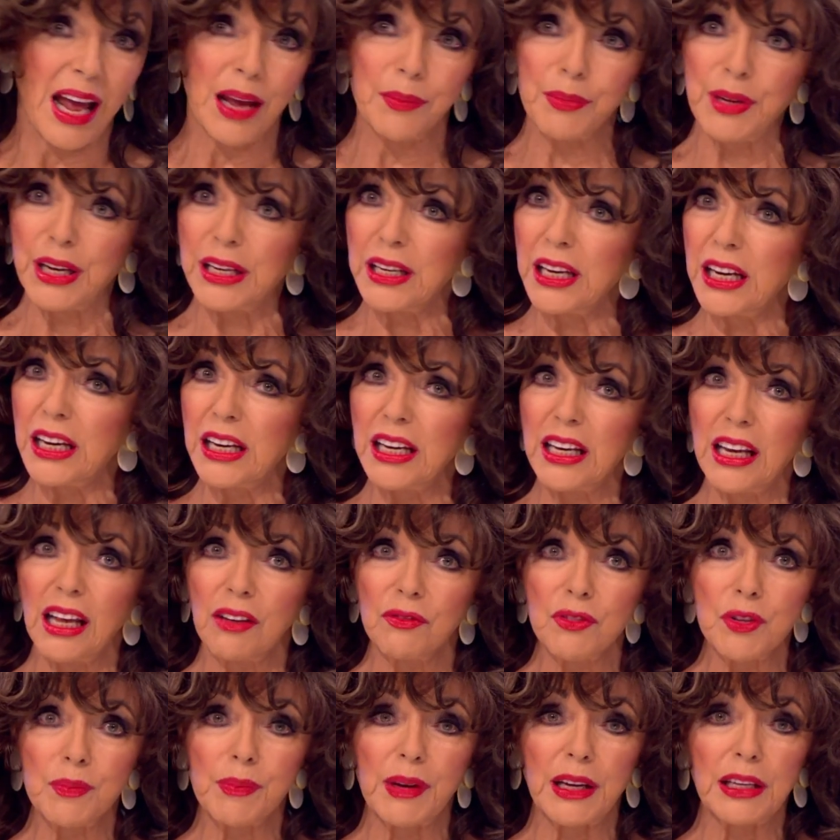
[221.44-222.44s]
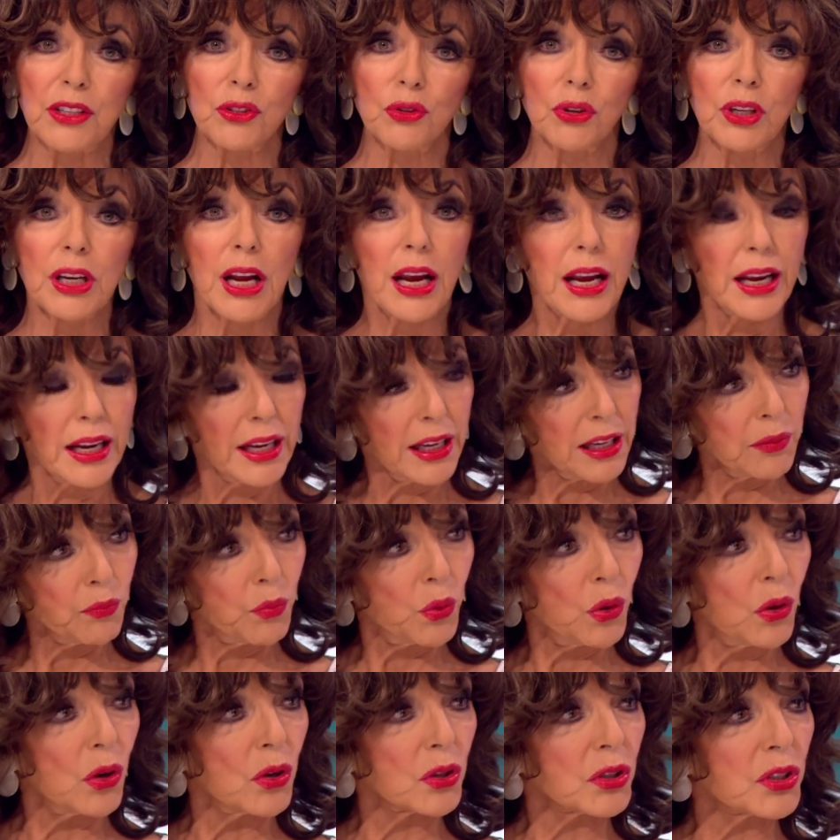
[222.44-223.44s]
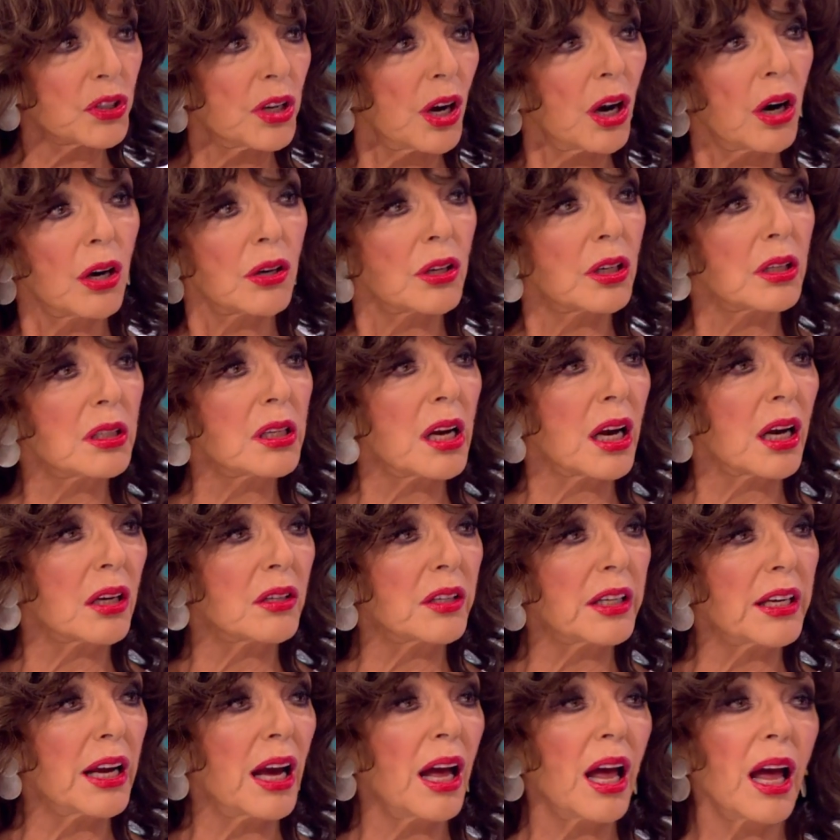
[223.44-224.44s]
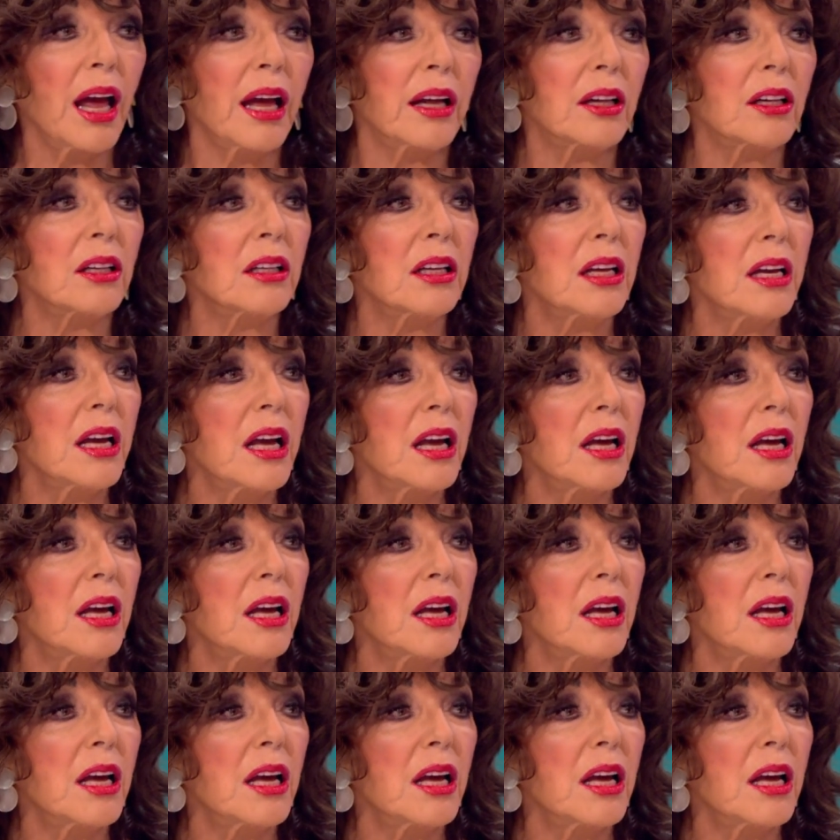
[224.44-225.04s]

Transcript: I mean, he loves my daughter. He walked Tara down the aisle